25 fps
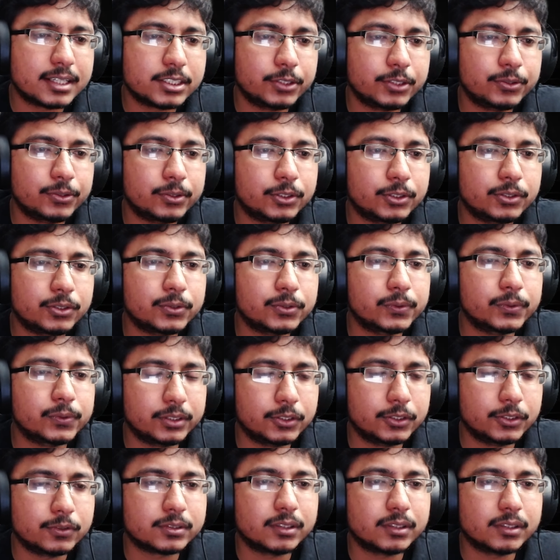you need to
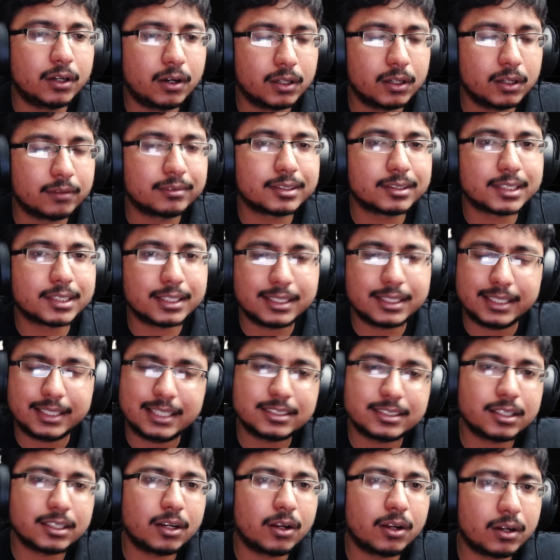use all of the settings. These
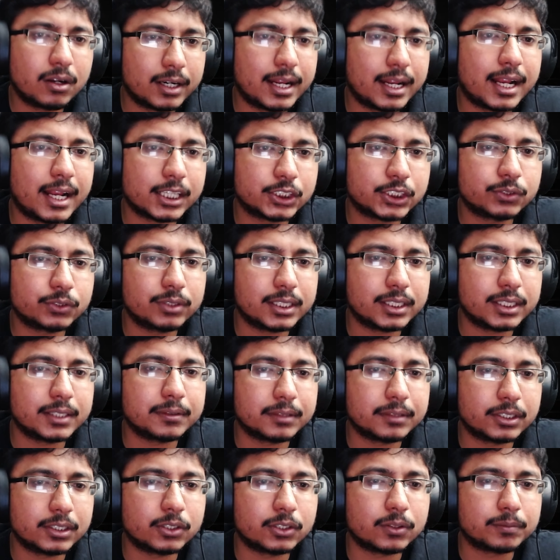are actually
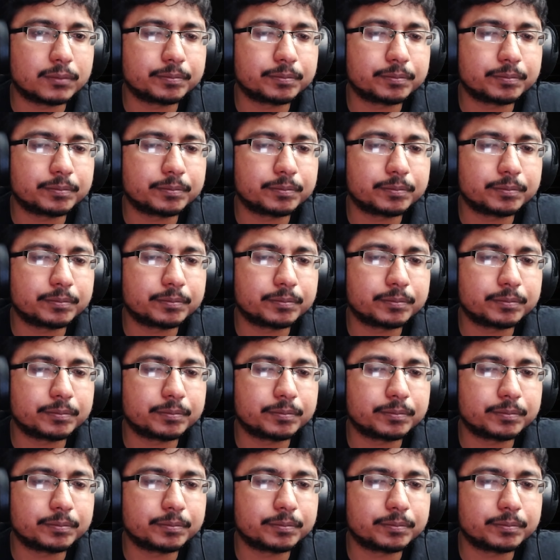your